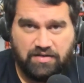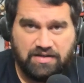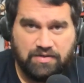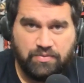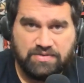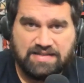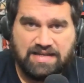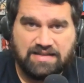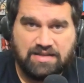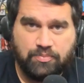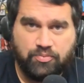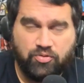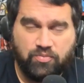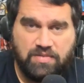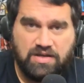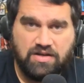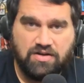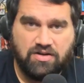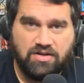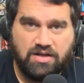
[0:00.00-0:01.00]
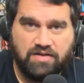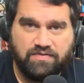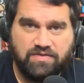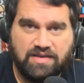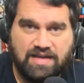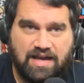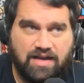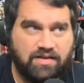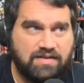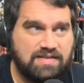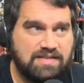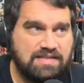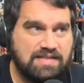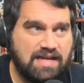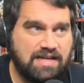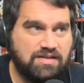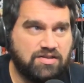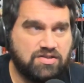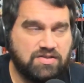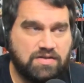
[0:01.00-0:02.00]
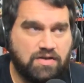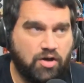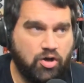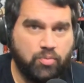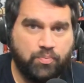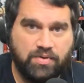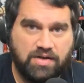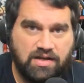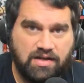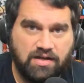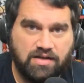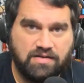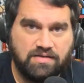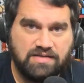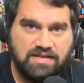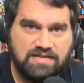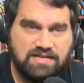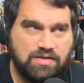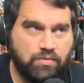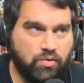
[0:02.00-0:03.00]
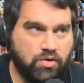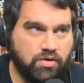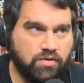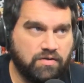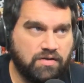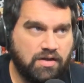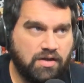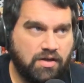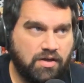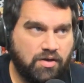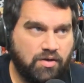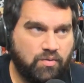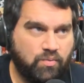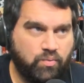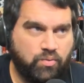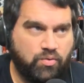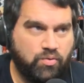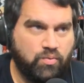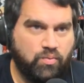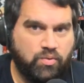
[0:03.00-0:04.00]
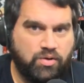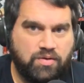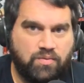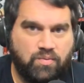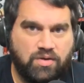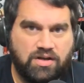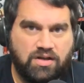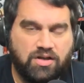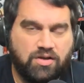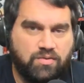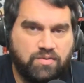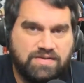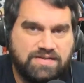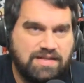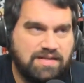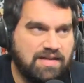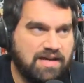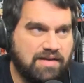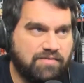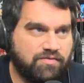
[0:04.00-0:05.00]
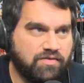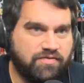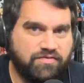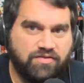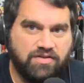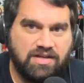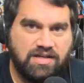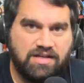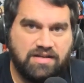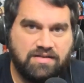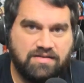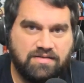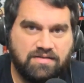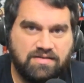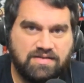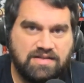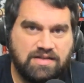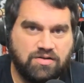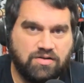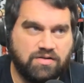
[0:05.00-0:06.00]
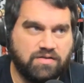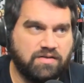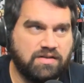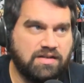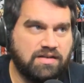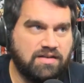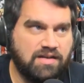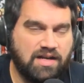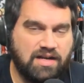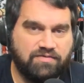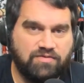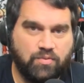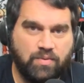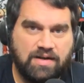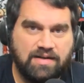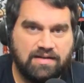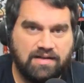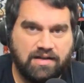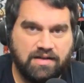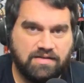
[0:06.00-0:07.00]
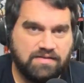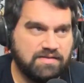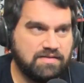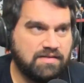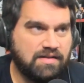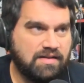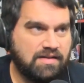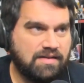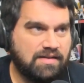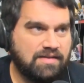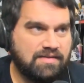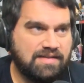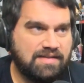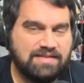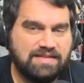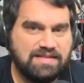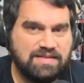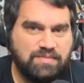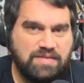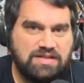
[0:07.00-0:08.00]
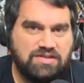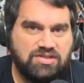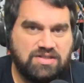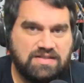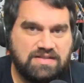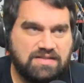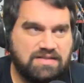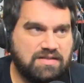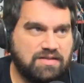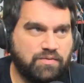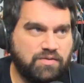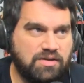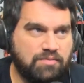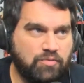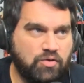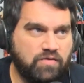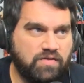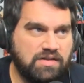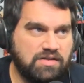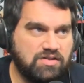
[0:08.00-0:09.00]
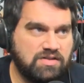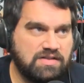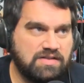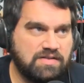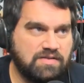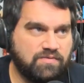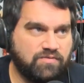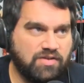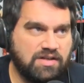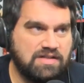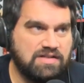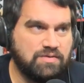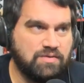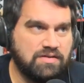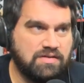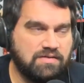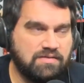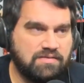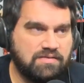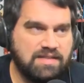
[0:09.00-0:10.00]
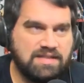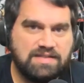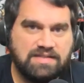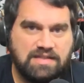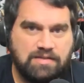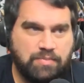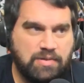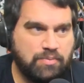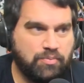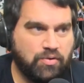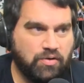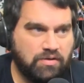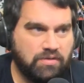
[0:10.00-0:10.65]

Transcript: apparently was at the premiere of the Galaxy's Edge opening in Disney World. Who wouldn't want to go see that for free and see it early and not have to wait in lines? That doesn't mean she's doing a movie. She's friends with Disney